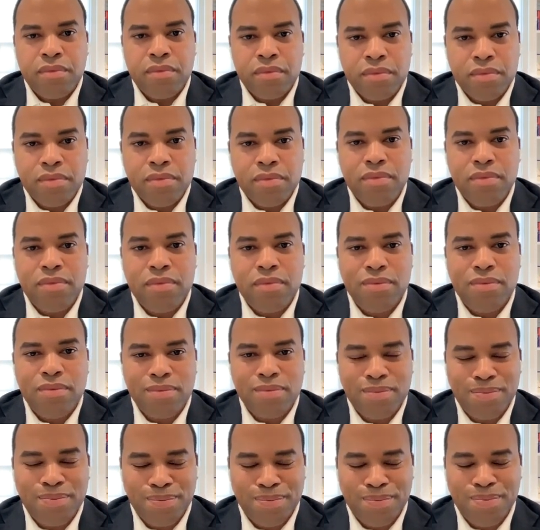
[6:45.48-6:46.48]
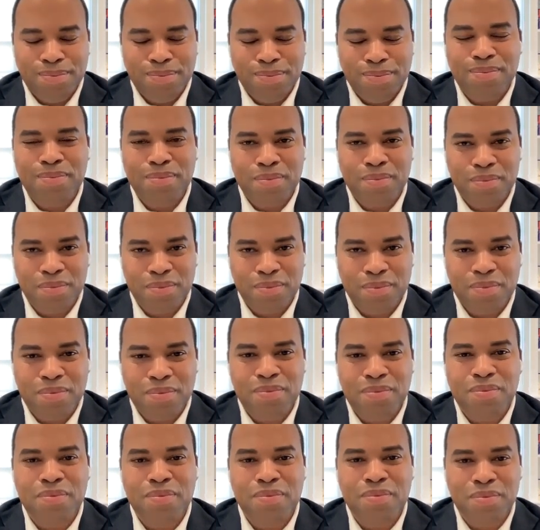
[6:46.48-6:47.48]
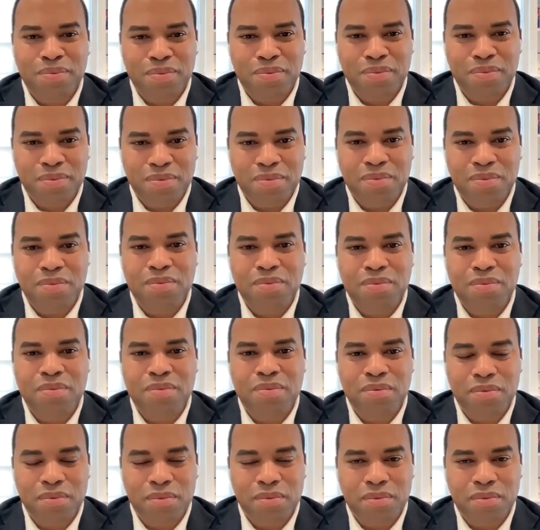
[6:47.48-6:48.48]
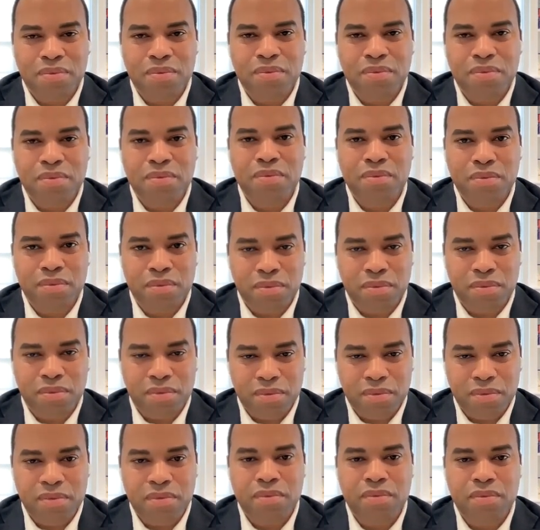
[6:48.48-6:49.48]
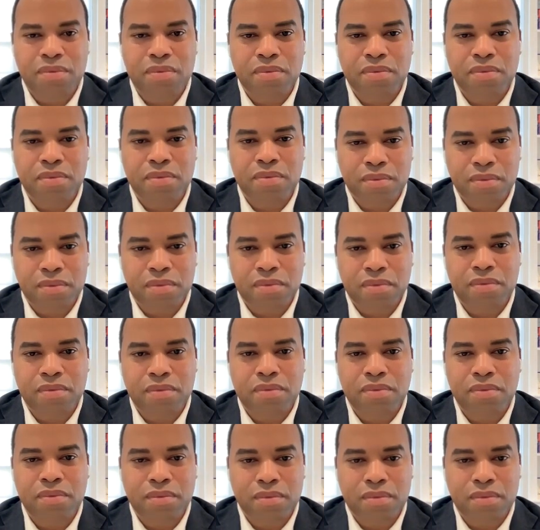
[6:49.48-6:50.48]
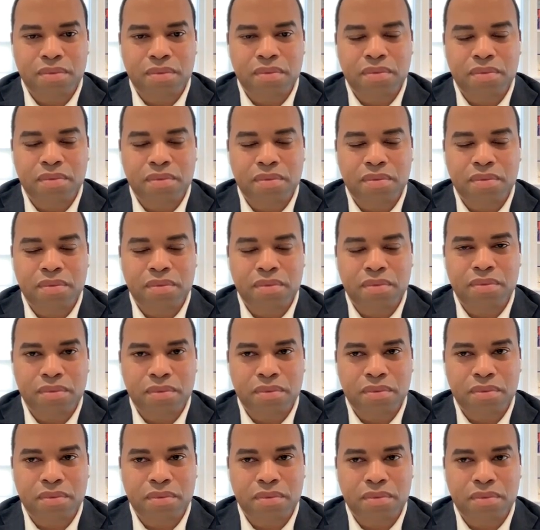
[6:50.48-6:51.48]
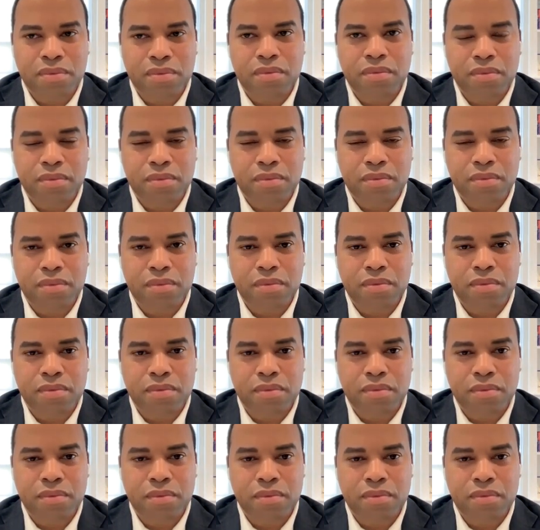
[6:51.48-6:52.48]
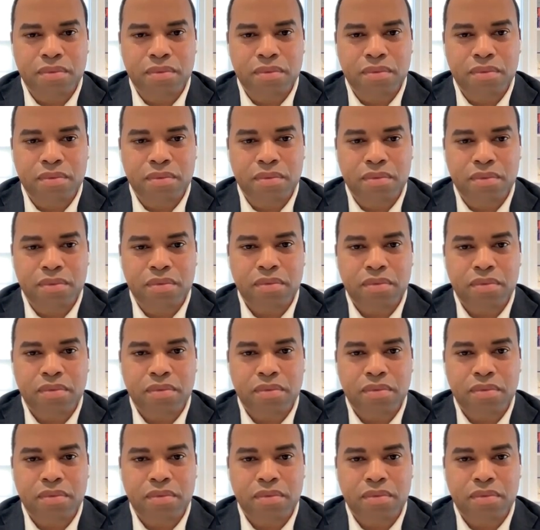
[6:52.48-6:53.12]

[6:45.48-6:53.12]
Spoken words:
[no speech]